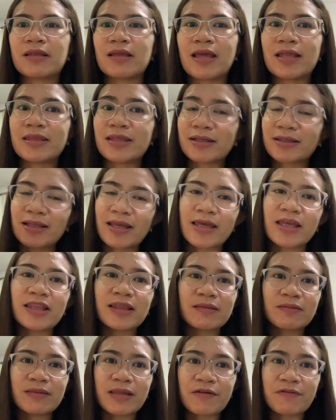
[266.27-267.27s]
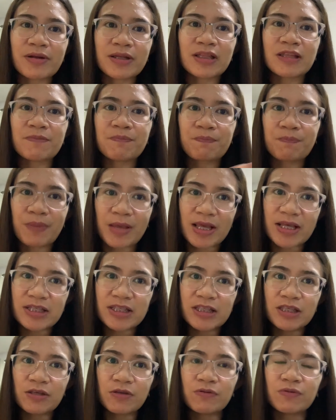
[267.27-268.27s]
and the client directly
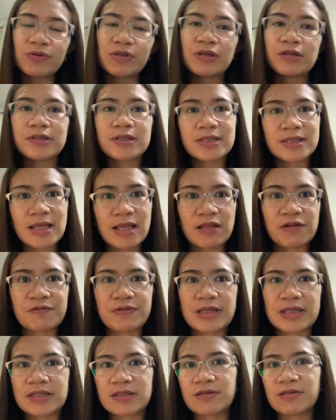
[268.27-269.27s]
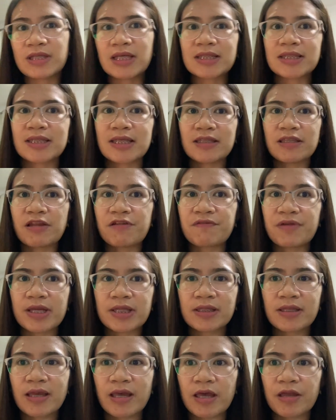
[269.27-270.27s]
pays you your salary, so that's a
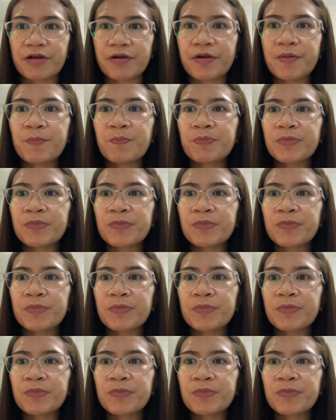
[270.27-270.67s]
direct hire.